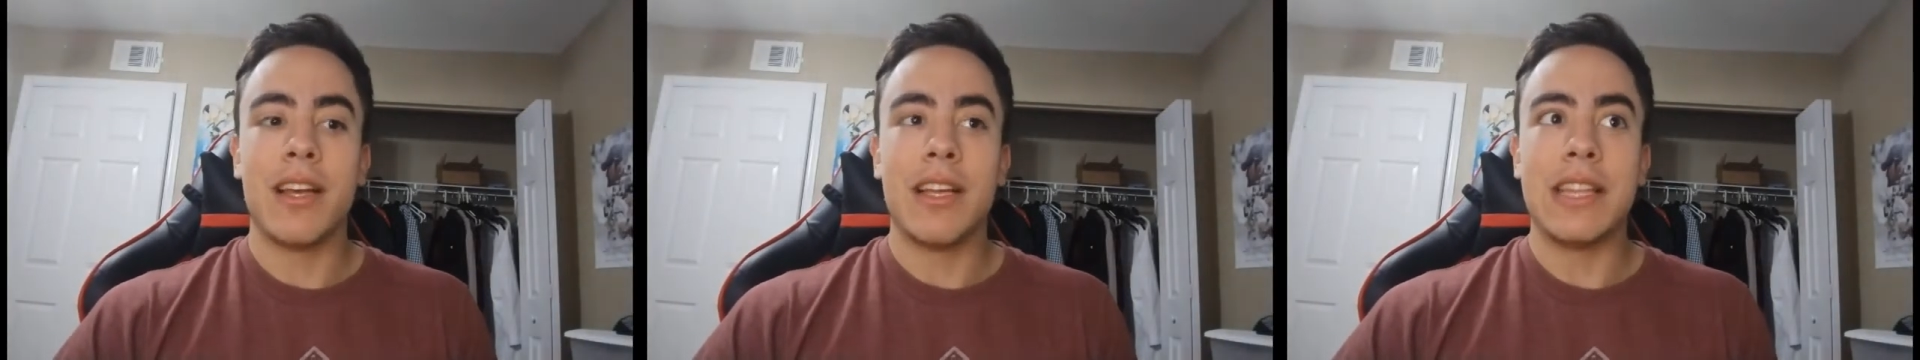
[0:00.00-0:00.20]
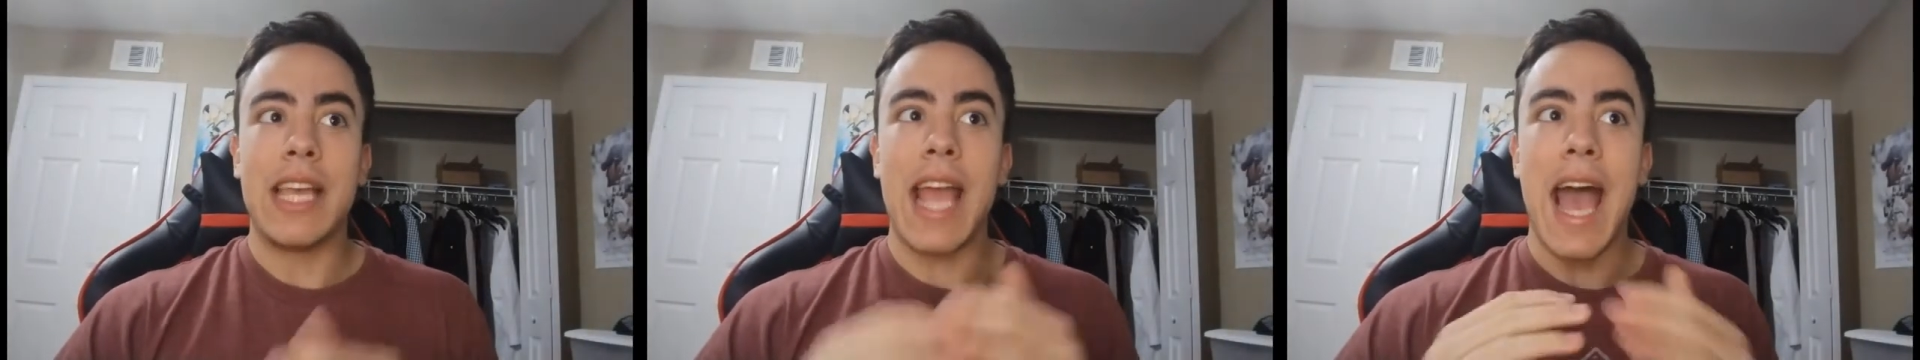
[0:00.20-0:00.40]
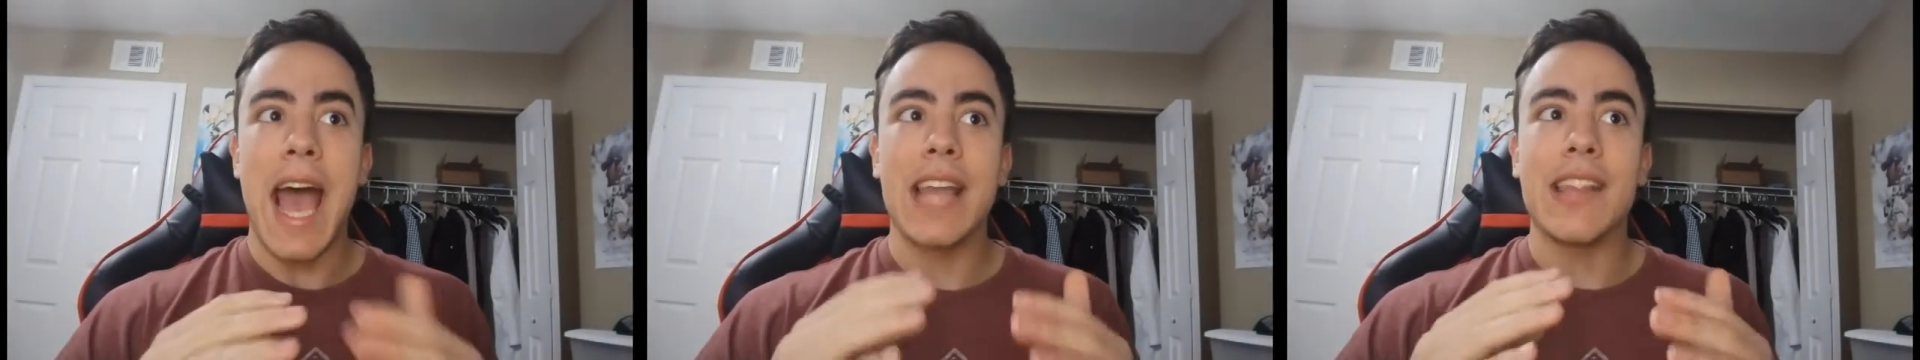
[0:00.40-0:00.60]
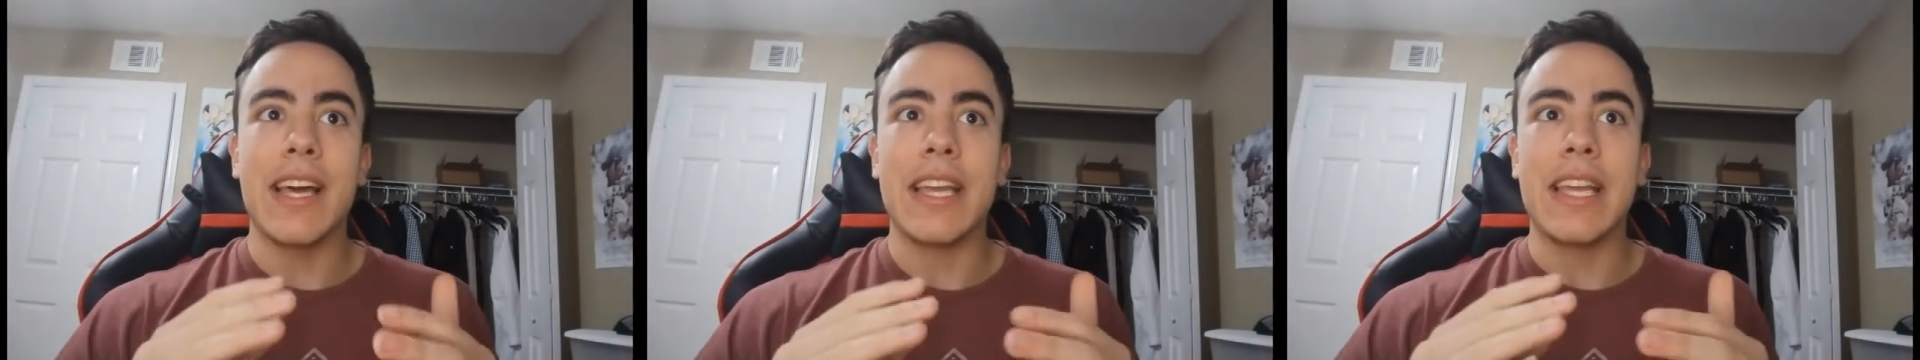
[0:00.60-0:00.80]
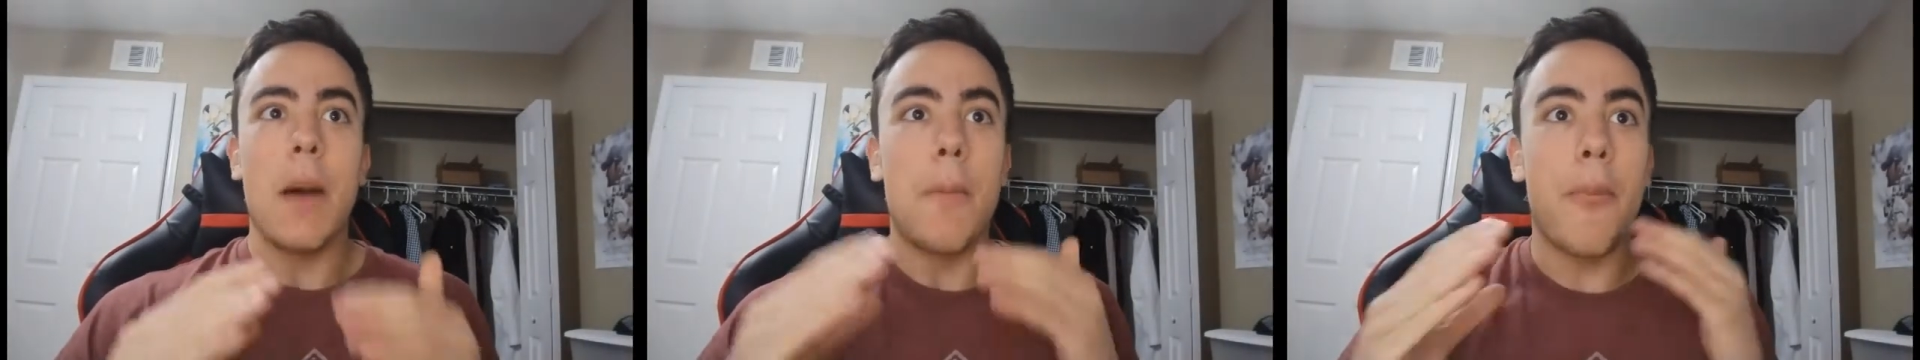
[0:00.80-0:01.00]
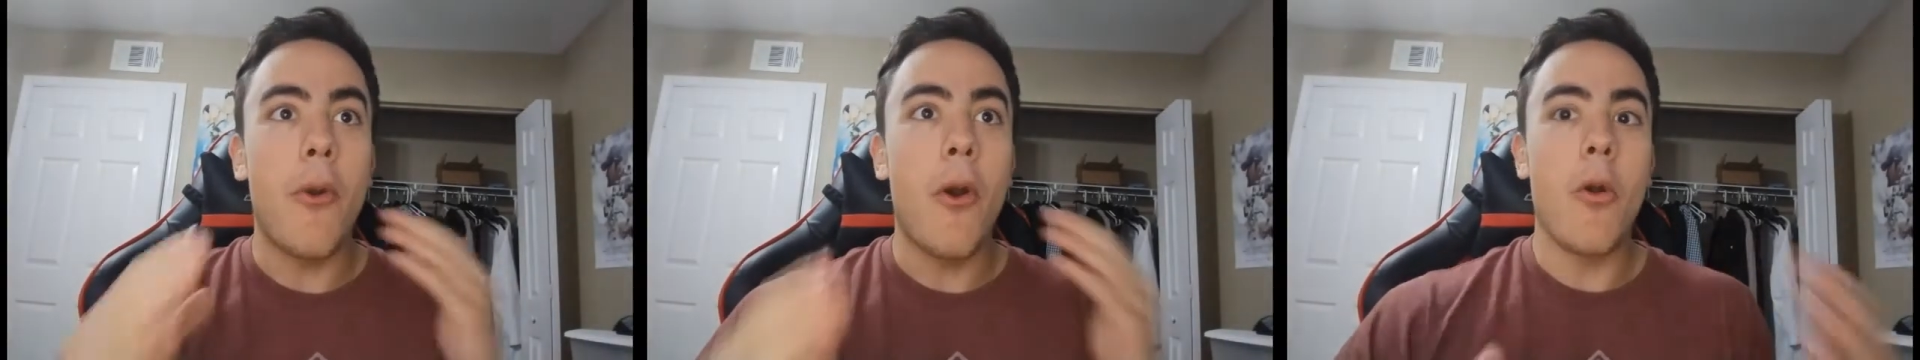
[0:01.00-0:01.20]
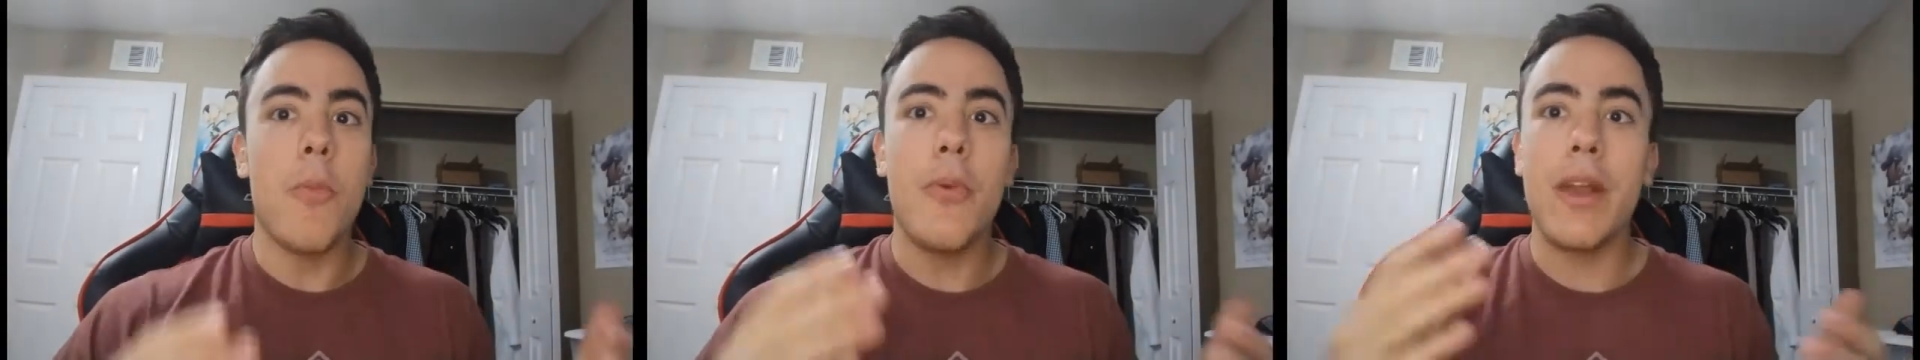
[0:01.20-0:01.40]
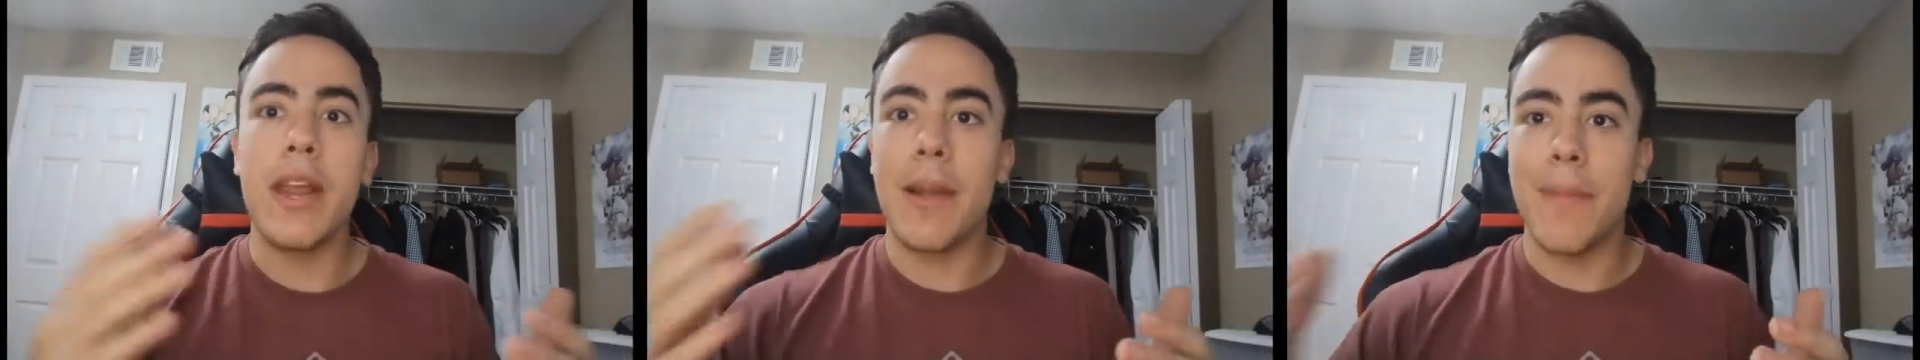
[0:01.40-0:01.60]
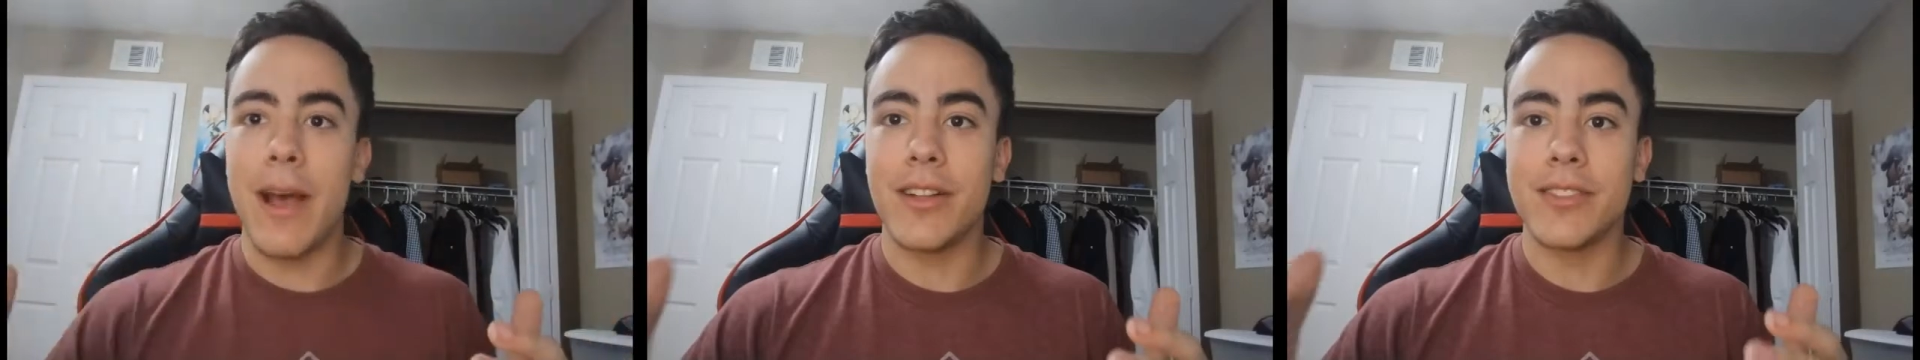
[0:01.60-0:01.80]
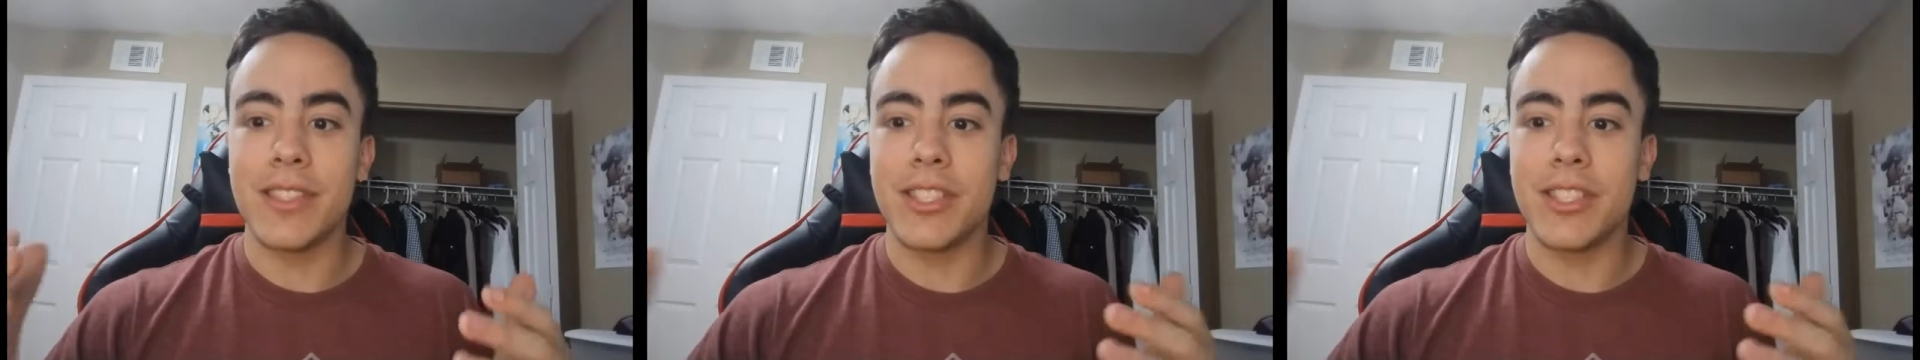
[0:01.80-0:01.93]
They had appropriate amounts